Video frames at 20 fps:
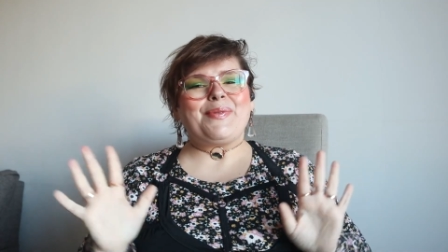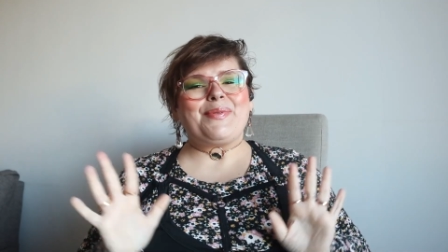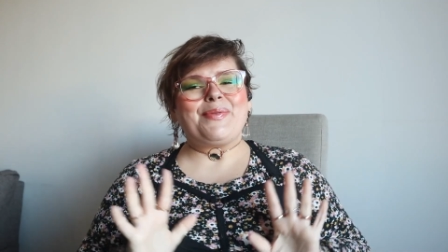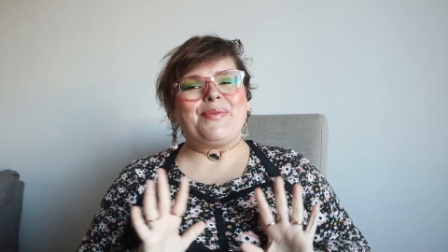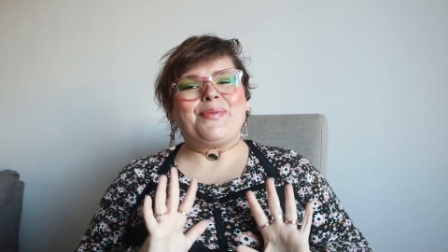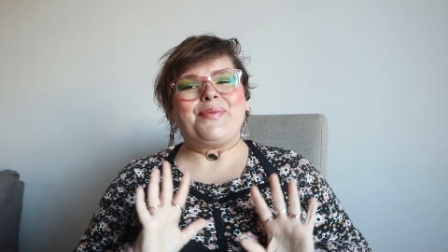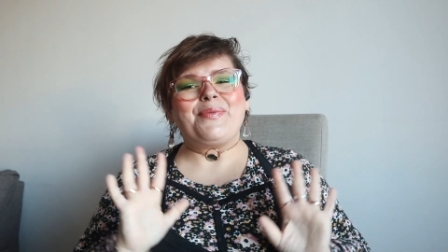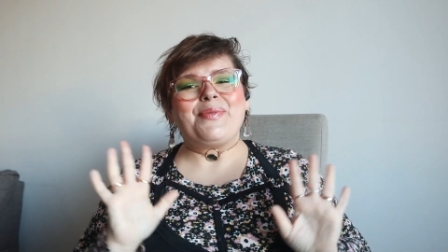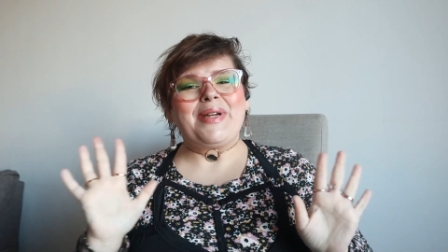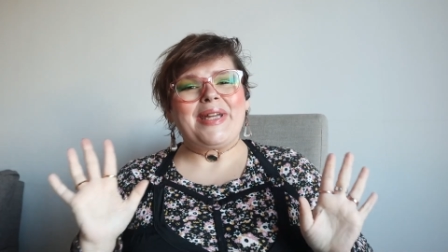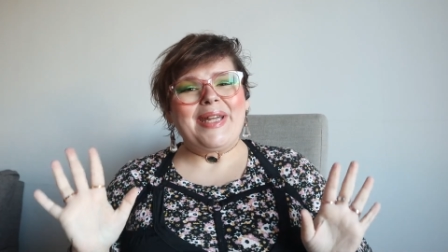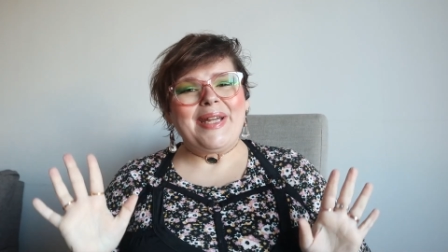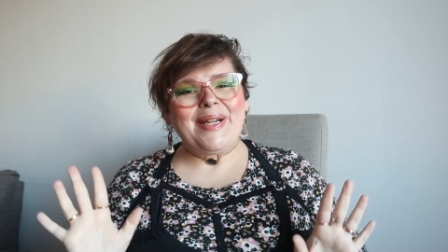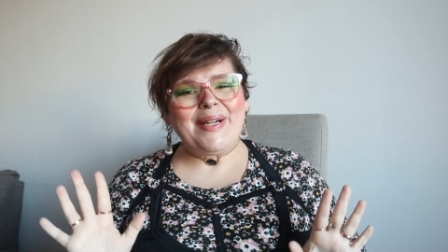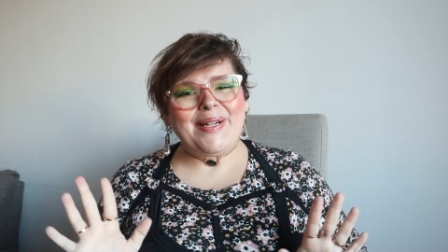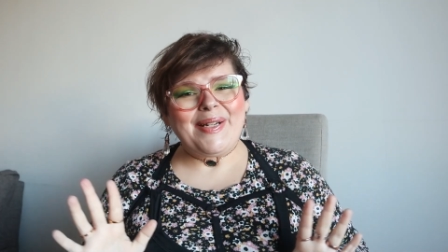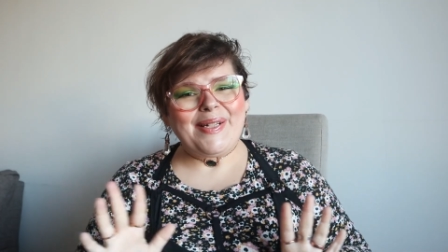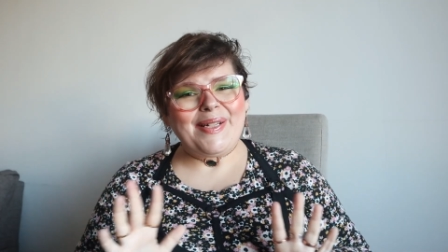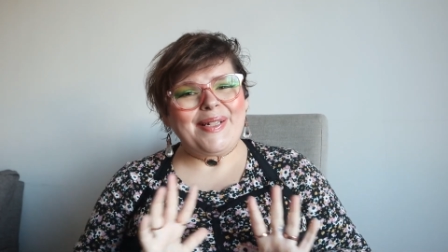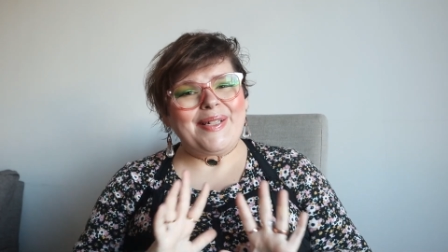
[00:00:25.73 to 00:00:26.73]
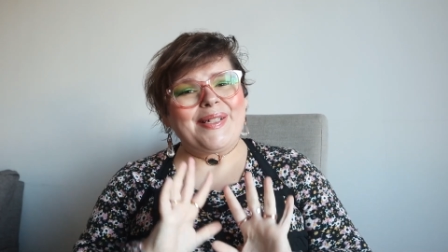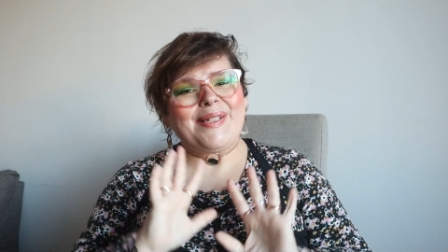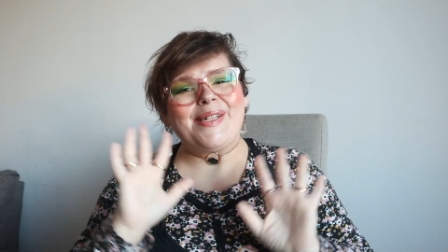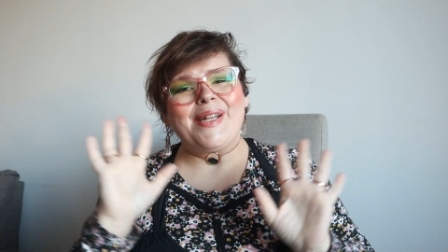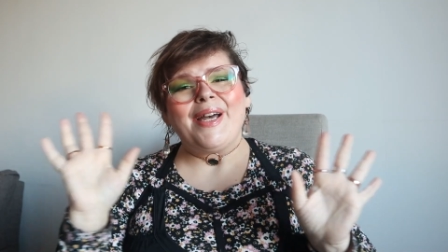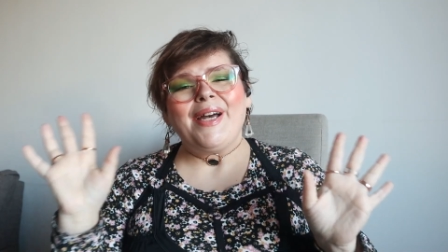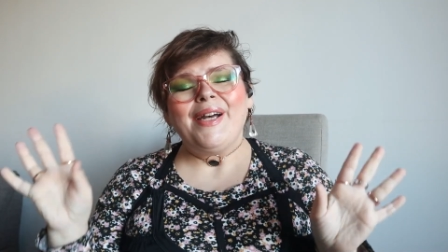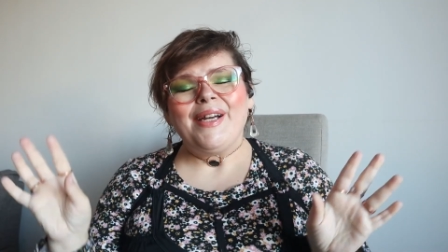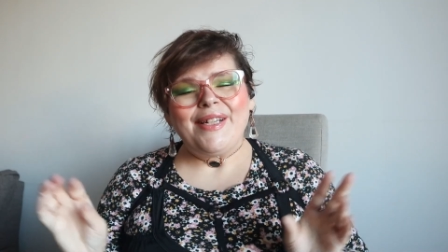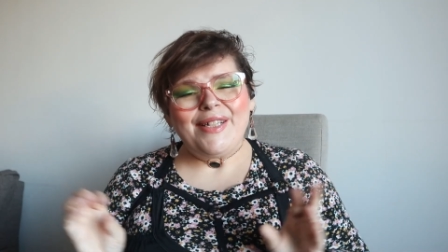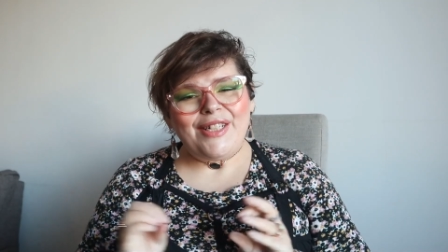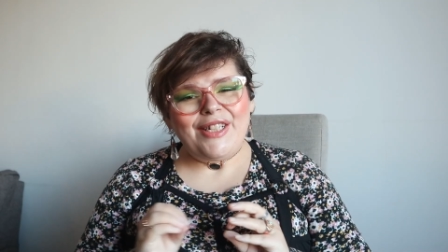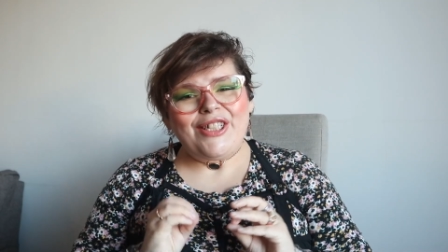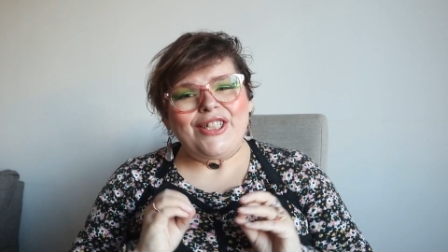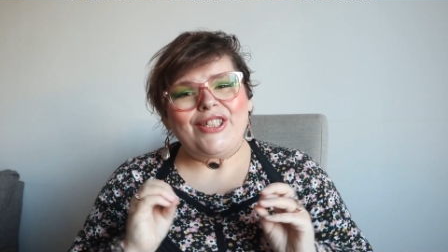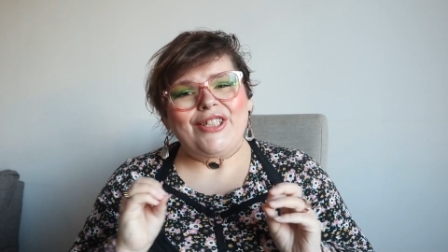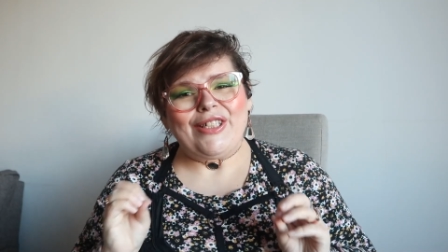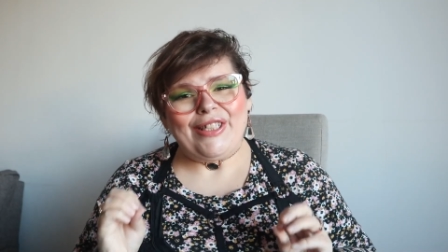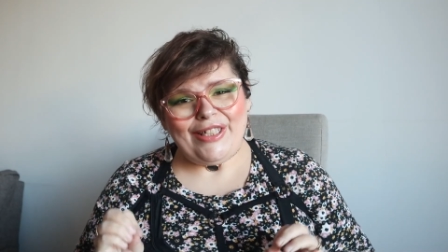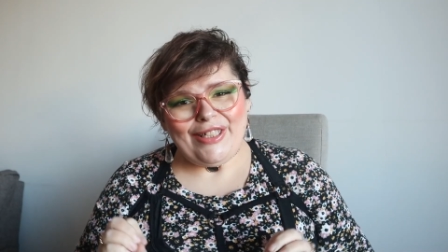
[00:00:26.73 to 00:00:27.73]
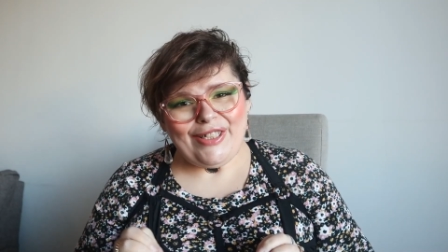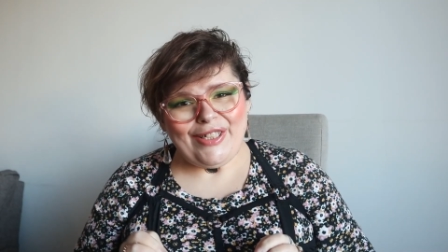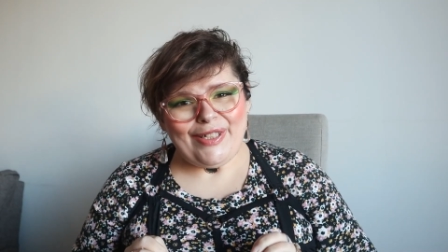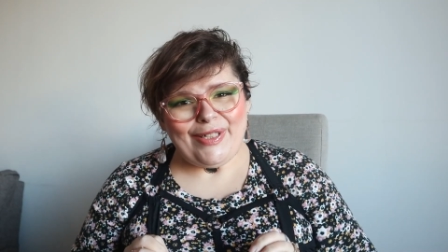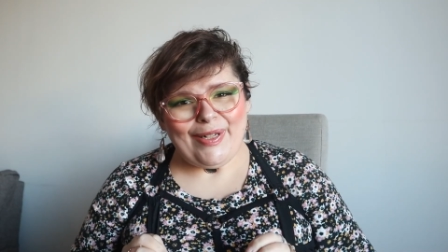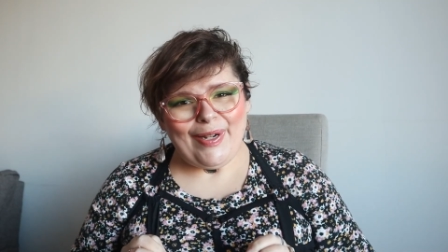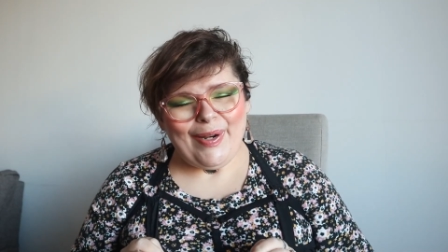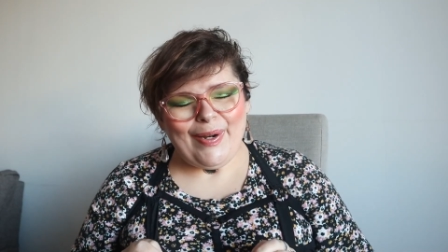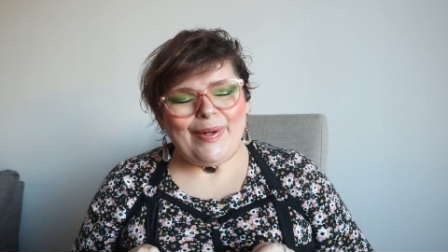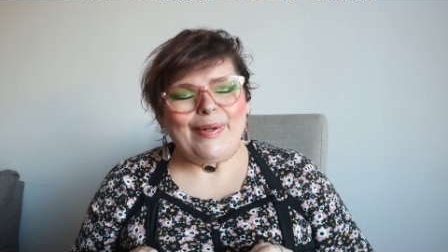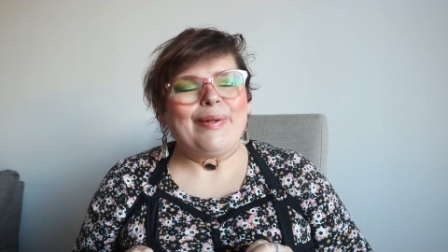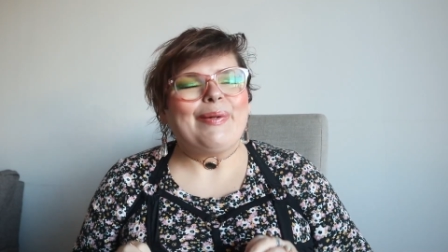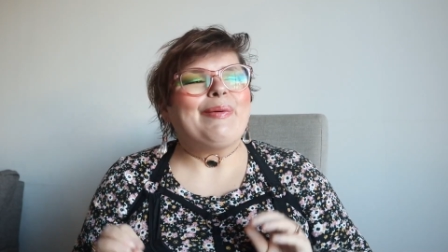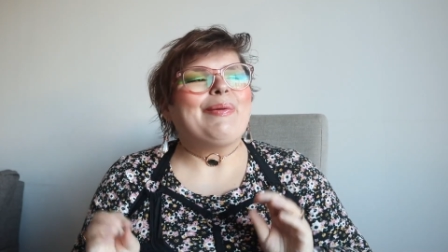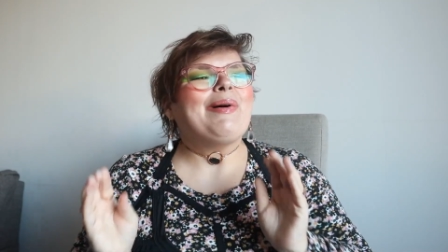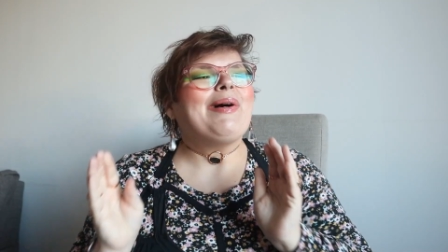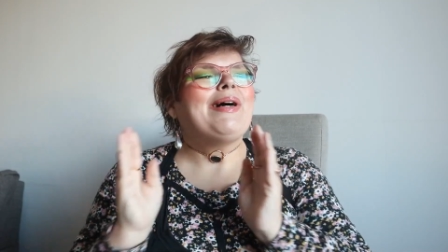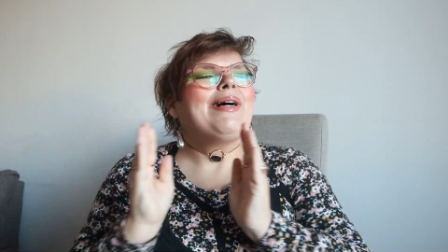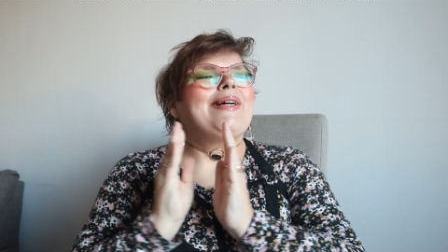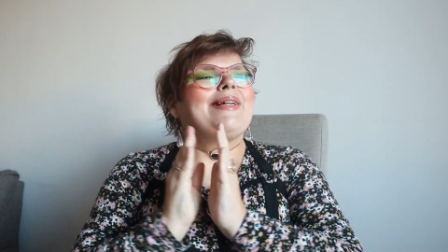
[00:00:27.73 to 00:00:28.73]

weird shit show.